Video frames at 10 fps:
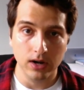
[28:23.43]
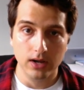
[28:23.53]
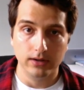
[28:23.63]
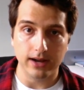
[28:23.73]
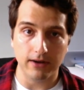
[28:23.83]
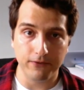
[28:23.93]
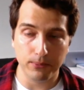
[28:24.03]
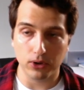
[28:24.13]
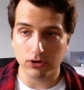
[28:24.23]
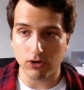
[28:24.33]
Now, if you
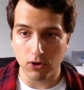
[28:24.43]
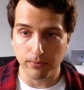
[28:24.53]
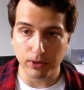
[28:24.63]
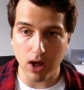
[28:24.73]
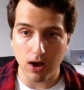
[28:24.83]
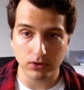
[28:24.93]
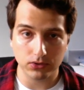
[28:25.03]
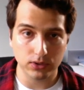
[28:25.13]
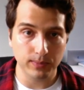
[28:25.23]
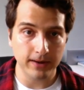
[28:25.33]
build your own blog,
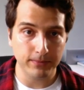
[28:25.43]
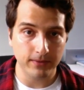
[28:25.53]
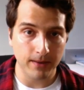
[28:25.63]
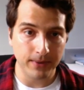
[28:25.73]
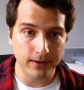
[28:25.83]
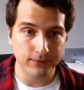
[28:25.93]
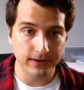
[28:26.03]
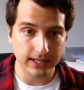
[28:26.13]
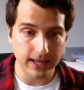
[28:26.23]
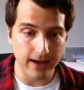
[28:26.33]
there's a, benefit, a benefit
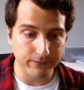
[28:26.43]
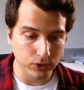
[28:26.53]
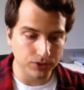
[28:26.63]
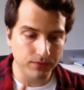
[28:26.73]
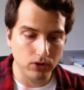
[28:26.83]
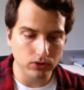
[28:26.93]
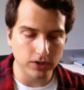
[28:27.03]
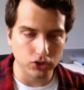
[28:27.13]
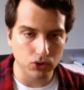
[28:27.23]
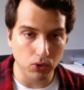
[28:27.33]
to that. First of all, you
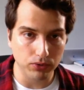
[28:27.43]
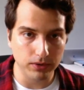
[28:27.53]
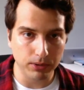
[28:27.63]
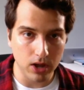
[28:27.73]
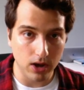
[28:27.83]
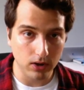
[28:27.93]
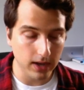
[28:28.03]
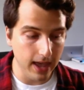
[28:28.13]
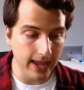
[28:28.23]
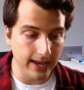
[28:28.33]
control the blog
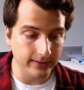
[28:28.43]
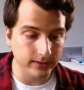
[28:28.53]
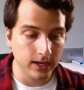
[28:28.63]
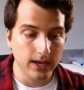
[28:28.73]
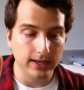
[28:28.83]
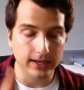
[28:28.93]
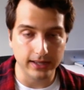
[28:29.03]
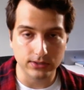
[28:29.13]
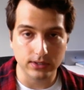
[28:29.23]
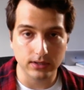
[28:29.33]
and it
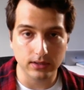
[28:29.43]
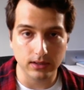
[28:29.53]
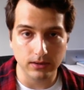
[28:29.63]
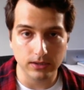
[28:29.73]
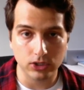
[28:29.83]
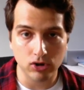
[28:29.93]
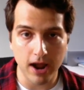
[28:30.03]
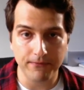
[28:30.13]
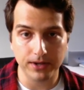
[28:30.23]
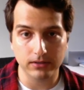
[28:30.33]
gets the, the
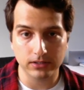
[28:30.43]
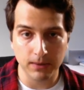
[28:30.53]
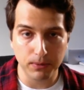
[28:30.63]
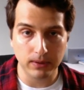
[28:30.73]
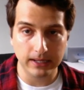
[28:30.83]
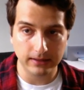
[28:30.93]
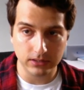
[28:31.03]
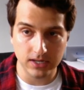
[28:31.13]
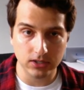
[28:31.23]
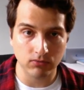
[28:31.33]
traffic typically
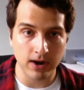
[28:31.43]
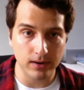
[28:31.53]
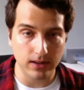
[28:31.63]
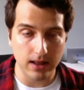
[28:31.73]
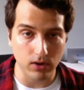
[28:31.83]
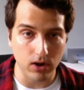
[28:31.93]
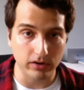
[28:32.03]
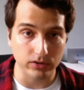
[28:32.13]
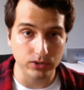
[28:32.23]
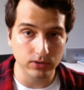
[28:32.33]
sticks around a lot
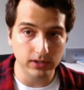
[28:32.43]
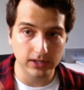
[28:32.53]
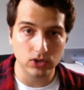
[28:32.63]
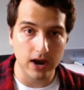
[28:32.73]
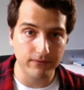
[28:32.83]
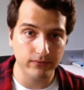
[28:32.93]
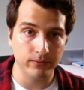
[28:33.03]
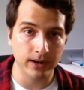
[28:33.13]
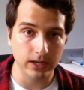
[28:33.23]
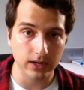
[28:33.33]
longer. So you can get traffic for
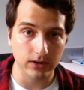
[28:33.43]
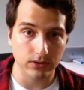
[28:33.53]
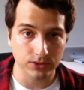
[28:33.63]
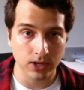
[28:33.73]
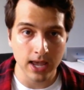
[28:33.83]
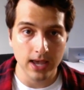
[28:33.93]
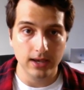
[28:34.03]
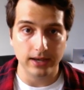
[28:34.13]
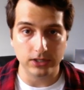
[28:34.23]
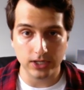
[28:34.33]
many years.
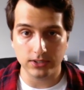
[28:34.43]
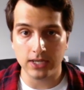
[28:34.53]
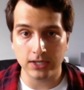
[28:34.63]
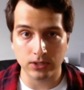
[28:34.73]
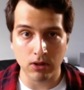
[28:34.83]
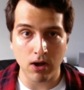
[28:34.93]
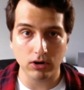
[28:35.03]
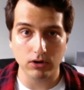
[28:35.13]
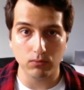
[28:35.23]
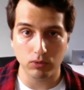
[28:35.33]
It just takes
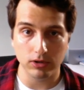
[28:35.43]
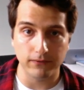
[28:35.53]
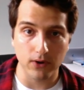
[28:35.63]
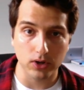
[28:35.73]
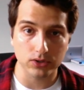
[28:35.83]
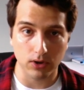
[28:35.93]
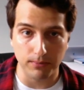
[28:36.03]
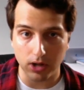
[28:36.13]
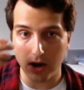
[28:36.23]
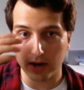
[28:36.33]
longer when you focus on
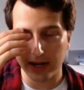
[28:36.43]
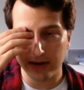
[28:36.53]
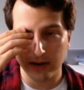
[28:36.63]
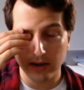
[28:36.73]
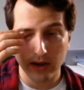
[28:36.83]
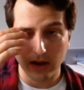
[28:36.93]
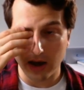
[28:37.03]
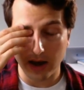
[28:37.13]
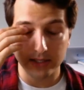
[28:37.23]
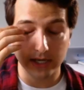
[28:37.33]
blogging
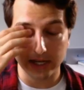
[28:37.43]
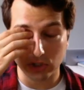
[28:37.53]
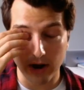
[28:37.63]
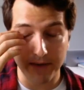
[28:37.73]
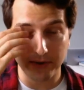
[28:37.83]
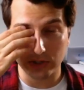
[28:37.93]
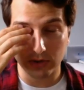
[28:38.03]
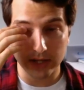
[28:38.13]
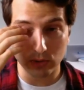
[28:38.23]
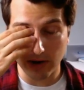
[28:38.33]
uh, to get traffic. So
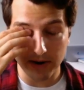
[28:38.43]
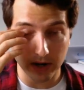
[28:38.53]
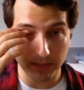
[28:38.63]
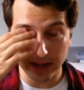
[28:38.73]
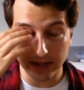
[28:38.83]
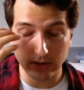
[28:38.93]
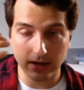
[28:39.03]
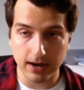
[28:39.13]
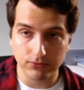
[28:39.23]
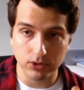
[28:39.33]
that's why I recommend that you
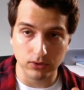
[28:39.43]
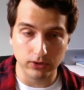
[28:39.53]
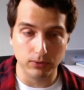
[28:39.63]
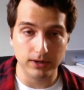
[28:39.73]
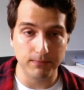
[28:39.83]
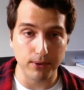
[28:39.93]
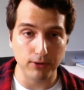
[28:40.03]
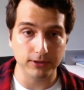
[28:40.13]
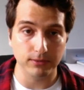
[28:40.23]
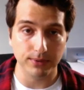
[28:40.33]
kind of do a little bit of
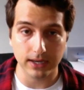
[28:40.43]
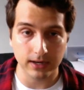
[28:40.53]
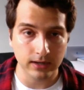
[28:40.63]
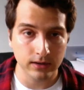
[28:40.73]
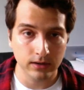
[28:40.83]
both in the beginning.